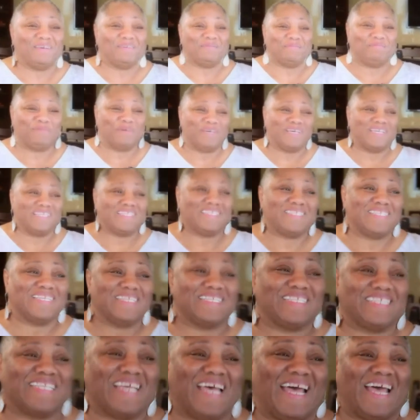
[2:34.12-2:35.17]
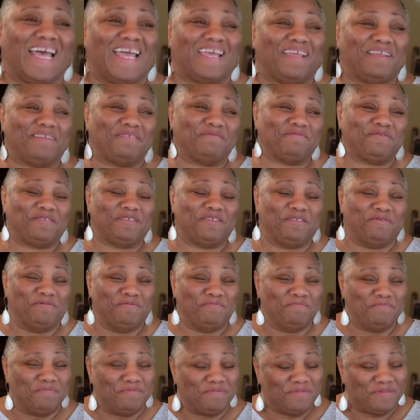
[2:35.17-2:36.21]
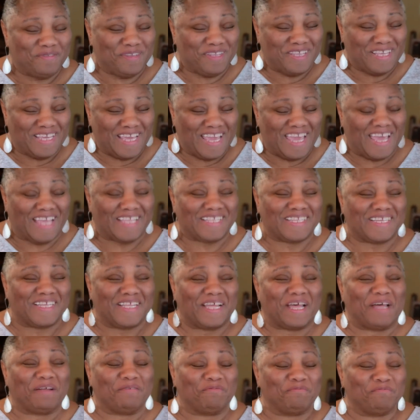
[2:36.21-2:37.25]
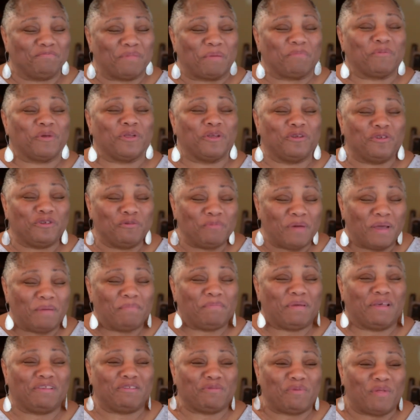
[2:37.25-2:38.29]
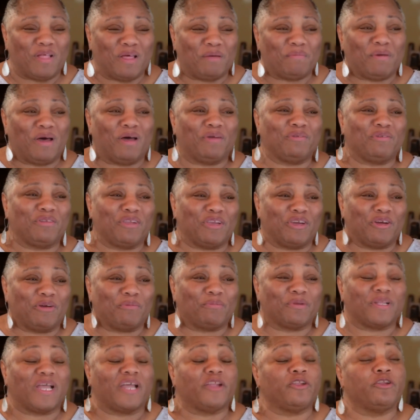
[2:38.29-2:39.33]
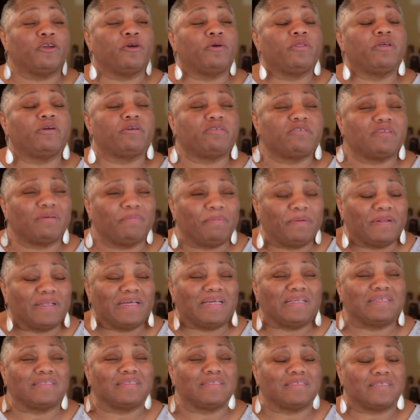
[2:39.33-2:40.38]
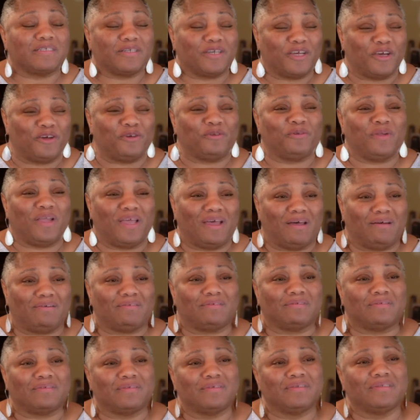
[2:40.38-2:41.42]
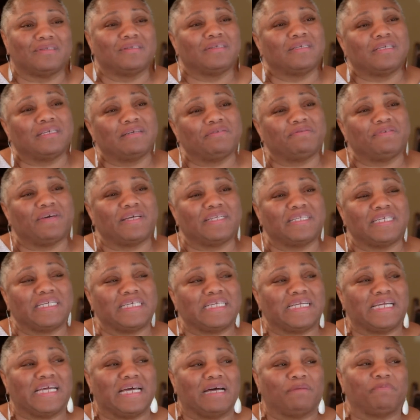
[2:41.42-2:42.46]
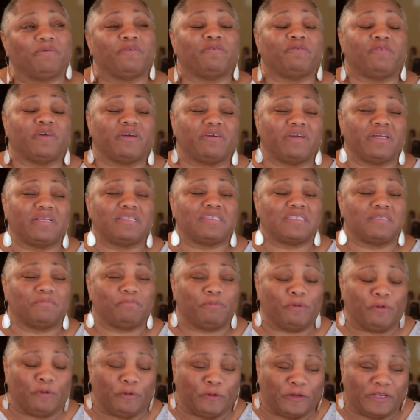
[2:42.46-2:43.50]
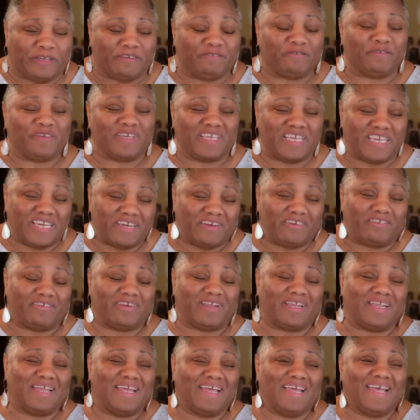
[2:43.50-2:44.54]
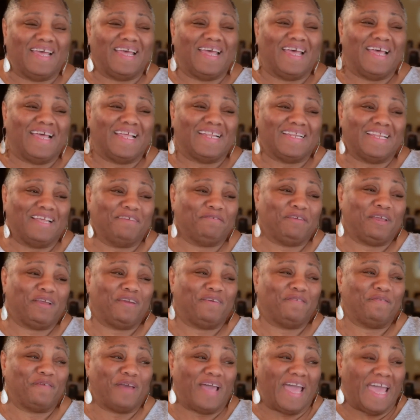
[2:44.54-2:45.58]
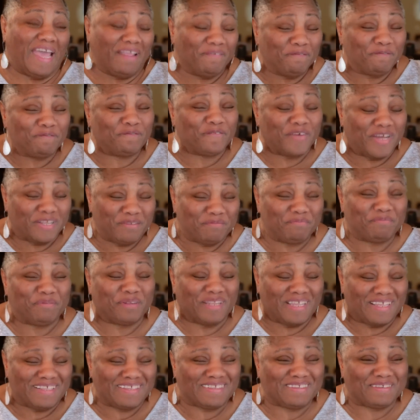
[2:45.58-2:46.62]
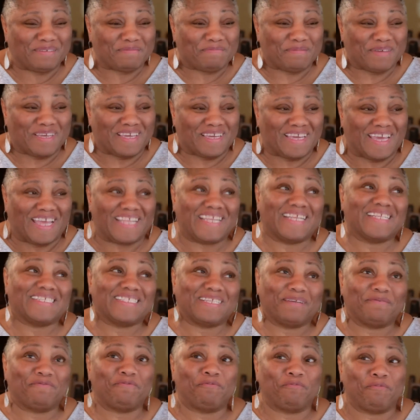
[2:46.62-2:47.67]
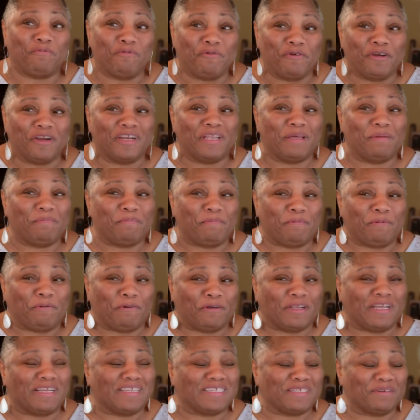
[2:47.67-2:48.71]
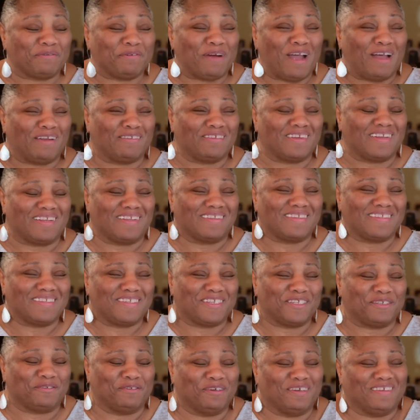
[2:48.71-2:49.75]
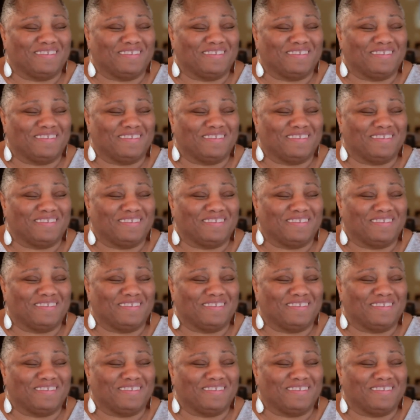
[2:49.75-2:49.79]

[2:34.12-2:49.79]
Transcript: But since I can't, I'm going to do my best while I'm out there, but I know there's a place to go now if I need help. A very supportive, caring, loving, and fun place to be. And it's a really pretty surroundings, too.